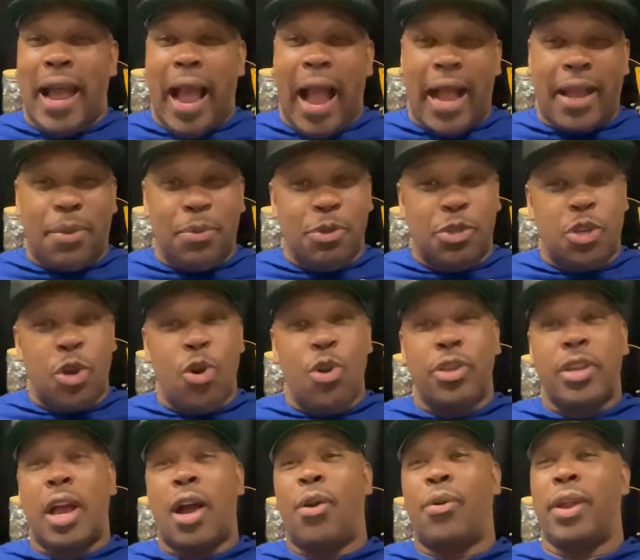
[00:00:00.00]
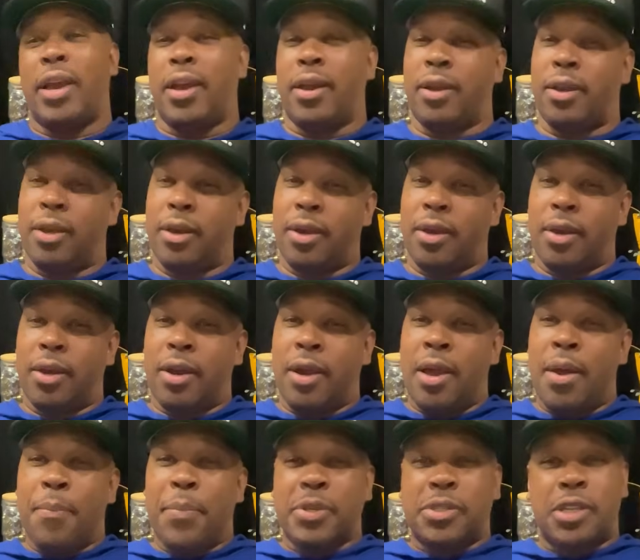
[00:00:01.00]
I keep showing y'all that.
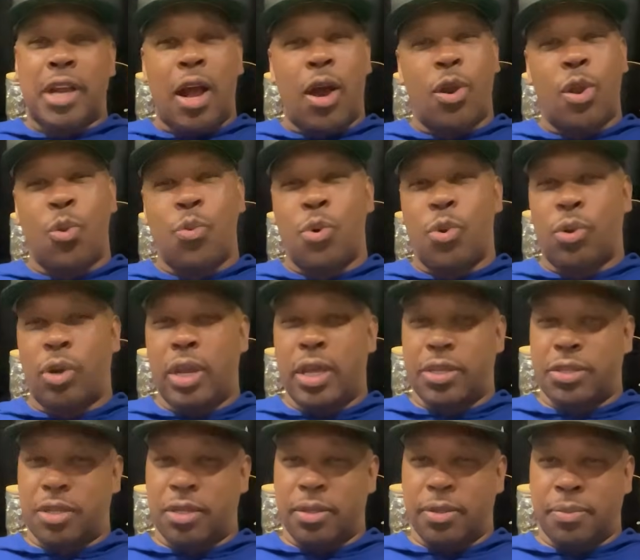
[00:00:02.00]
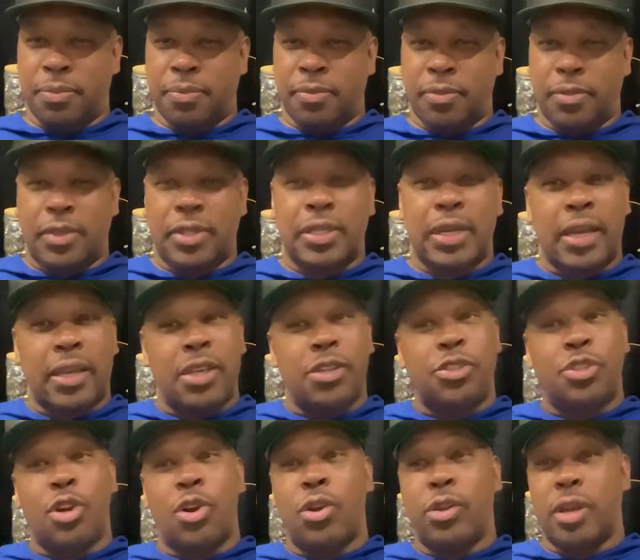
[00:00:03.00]
But y'all don't want to listen. I keep
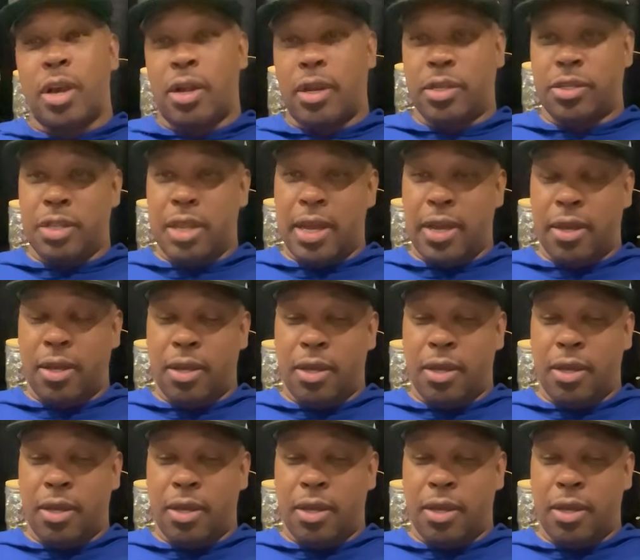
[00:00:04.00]
showing y'all this now.